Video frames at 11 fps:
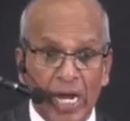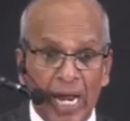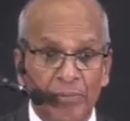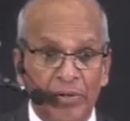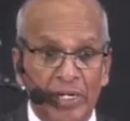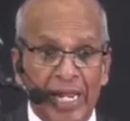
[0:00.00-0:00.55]

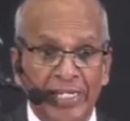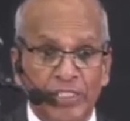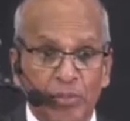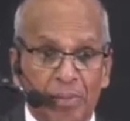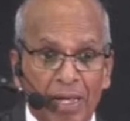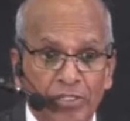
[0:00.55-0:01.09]
I would like
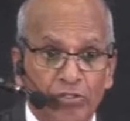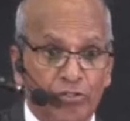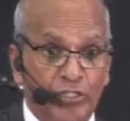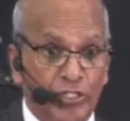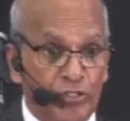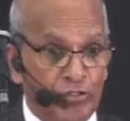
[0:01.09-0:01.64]
to pass
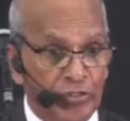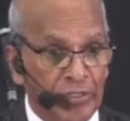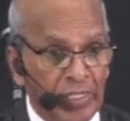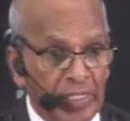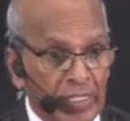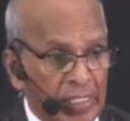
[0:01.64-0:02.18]
on to you
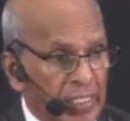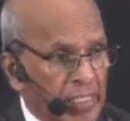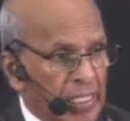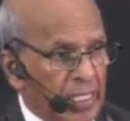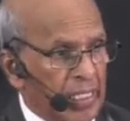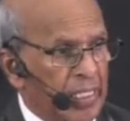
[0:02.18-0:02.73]

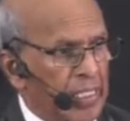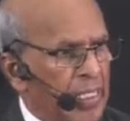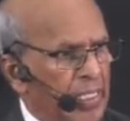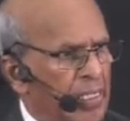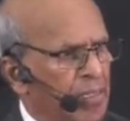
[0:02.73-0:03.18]
a